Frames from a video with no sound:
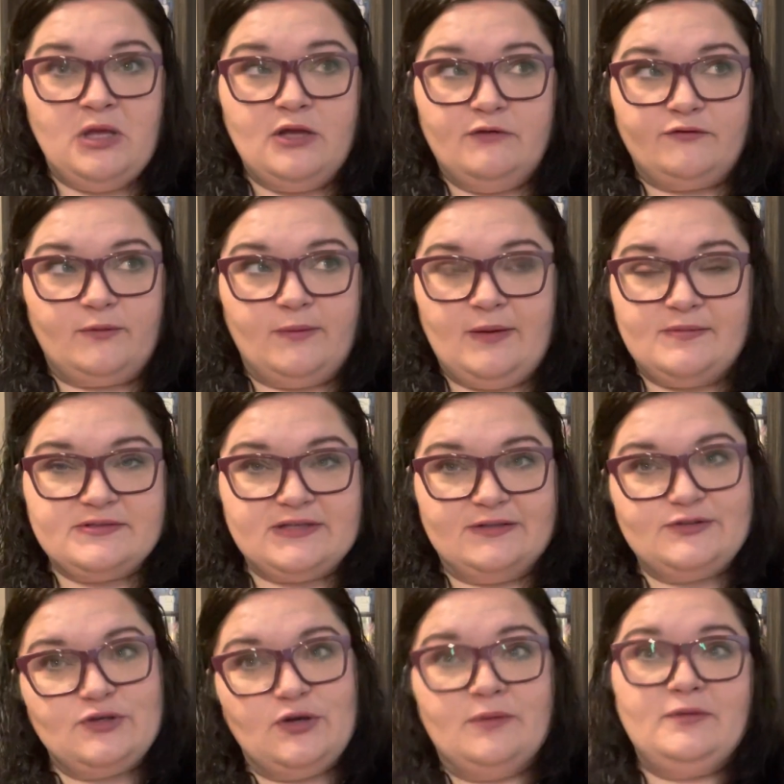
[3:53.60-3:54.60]
from Amazon.
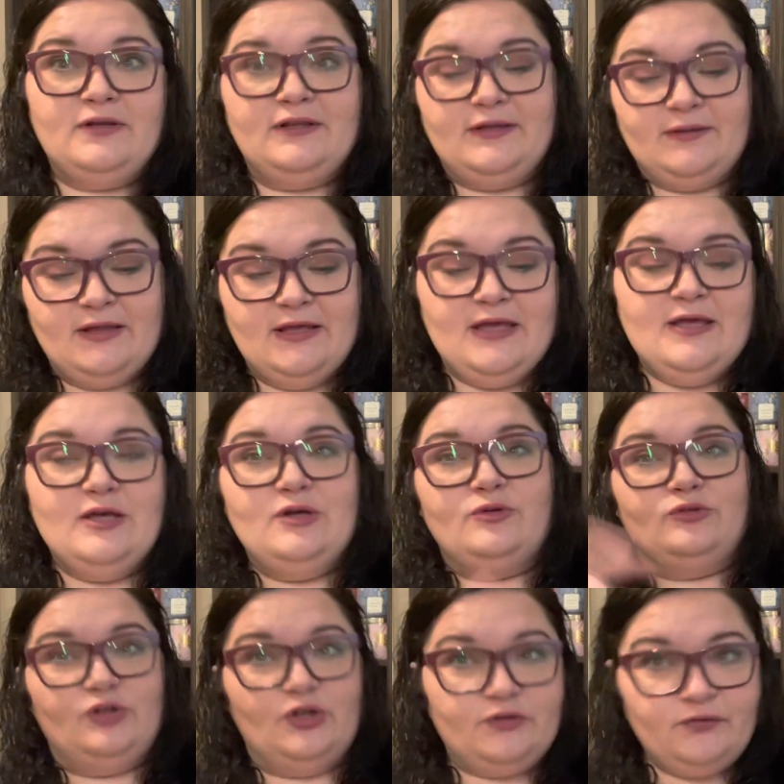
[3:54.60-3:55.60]
So I'm going to like
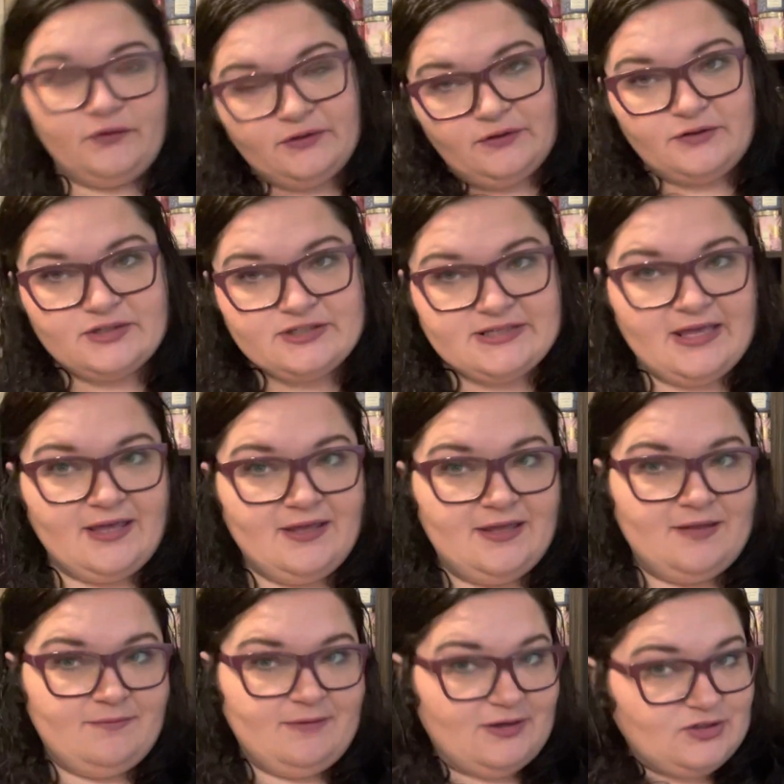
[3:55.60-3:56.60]
look for another set
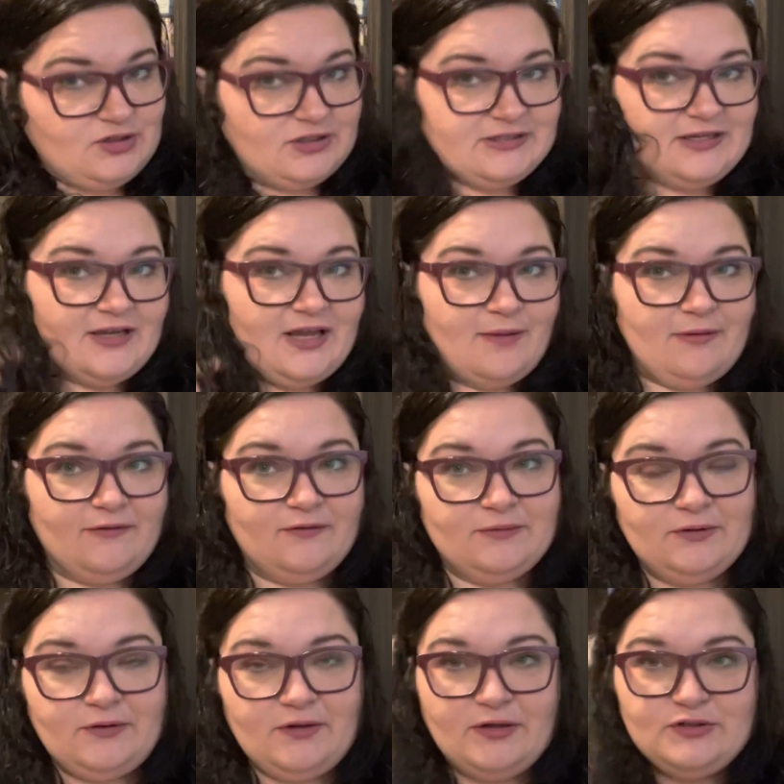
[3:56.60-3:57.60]
and make sure it's not coming from
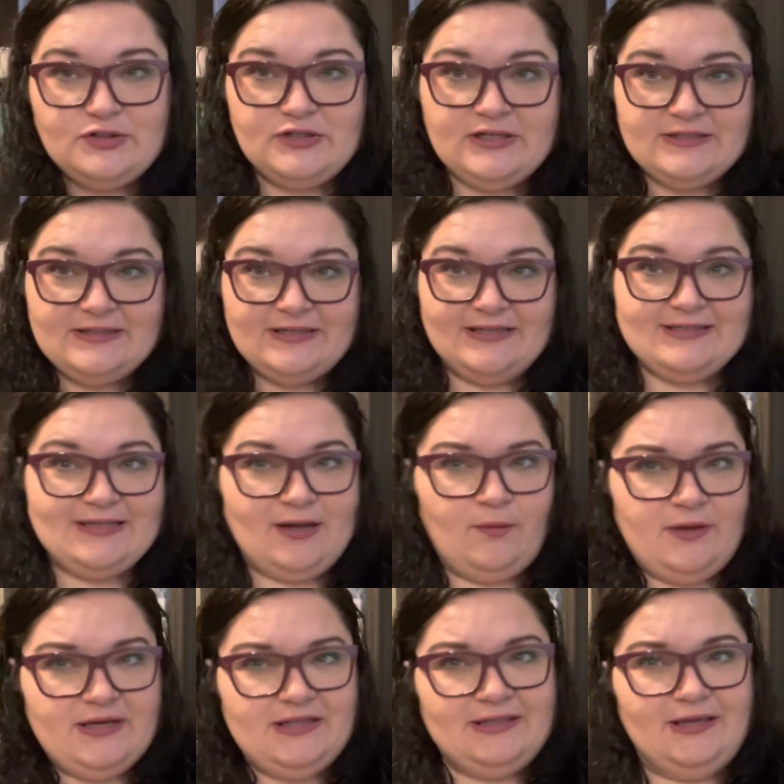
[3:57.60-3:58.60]
another country. Cause like I said, I
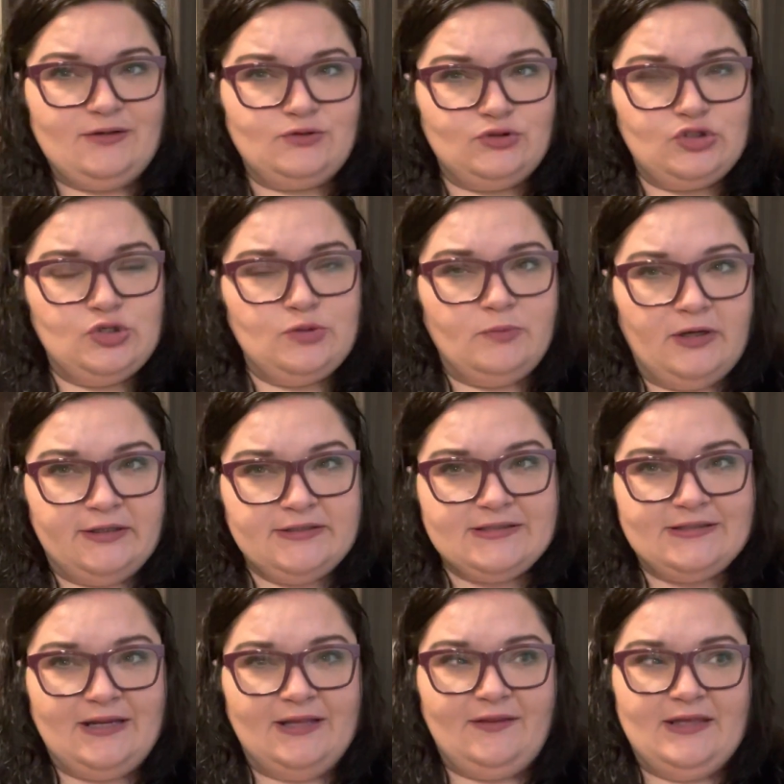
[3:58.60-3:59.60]
waited like two months
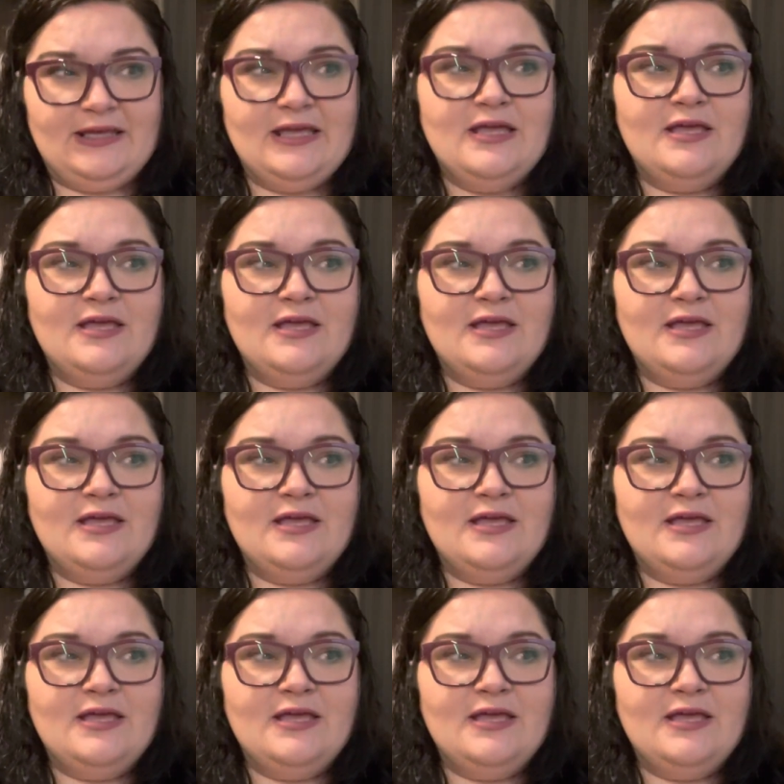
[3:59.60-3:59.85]
and I like